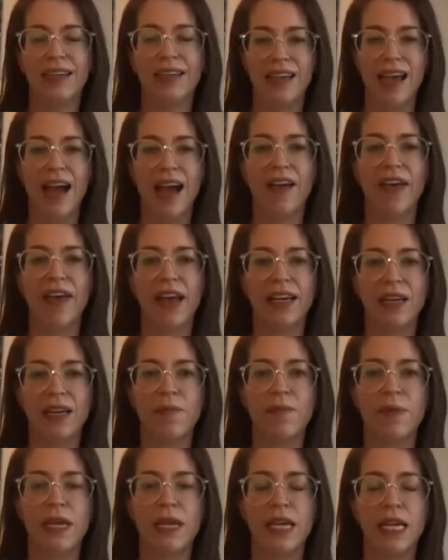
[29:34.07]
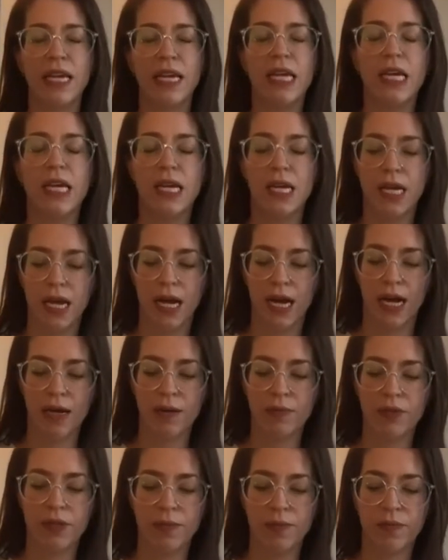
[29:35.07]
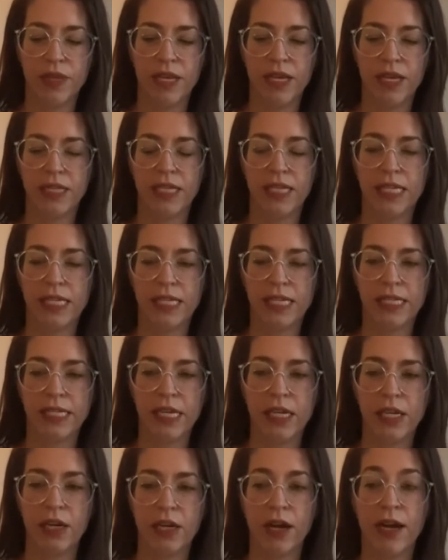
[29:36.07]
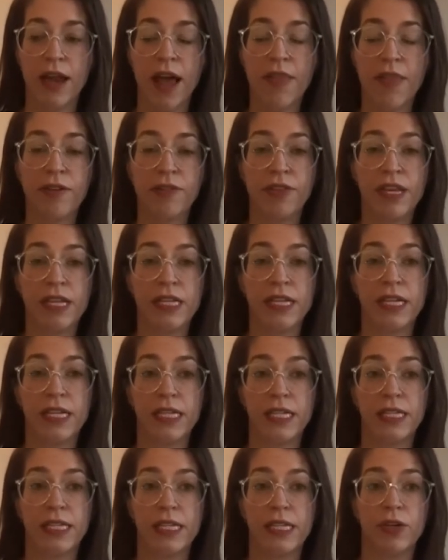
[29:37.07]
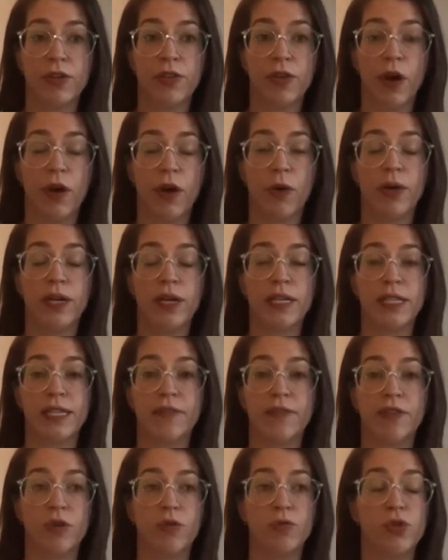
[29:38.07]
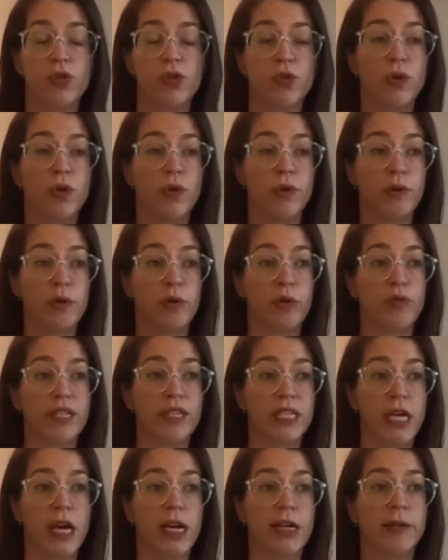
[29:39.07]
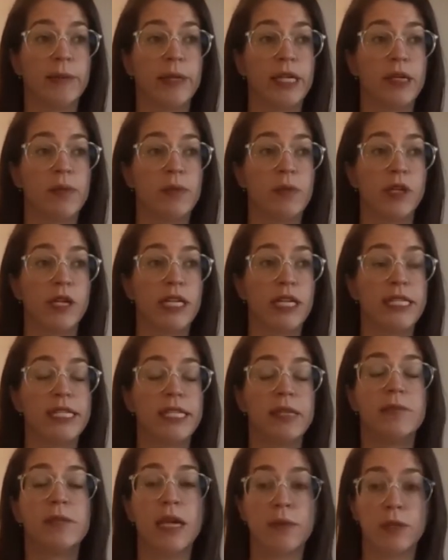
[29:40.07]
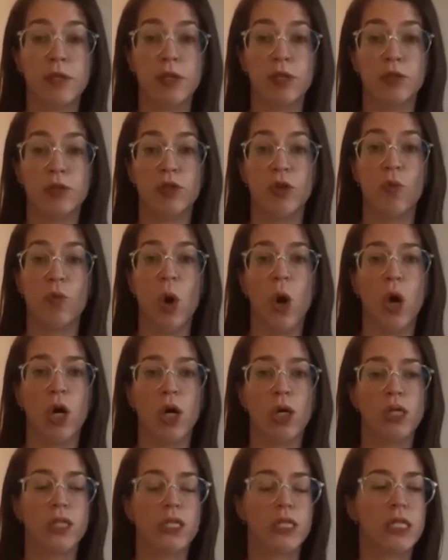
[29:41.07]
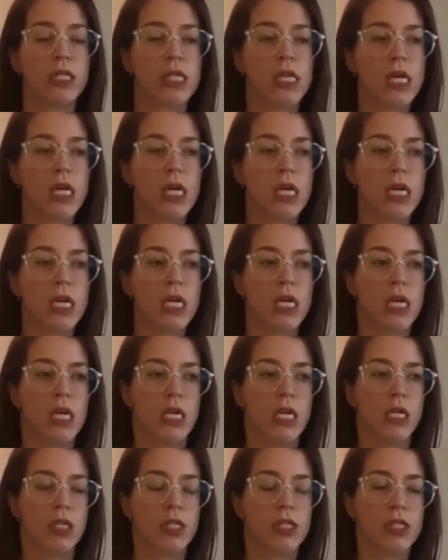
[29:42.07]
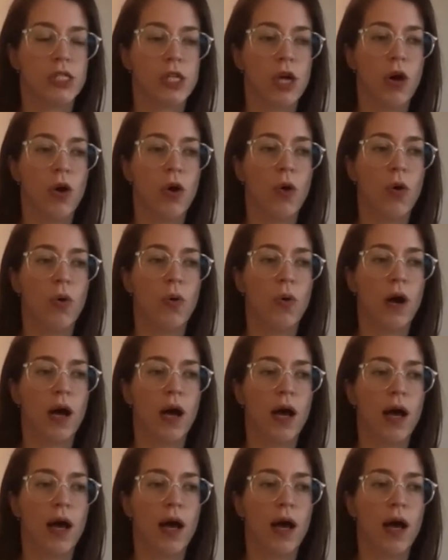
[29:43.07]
that can be something to consider. Another thing to consider though is if you do go in a retirement community, sometimes there's no walls. So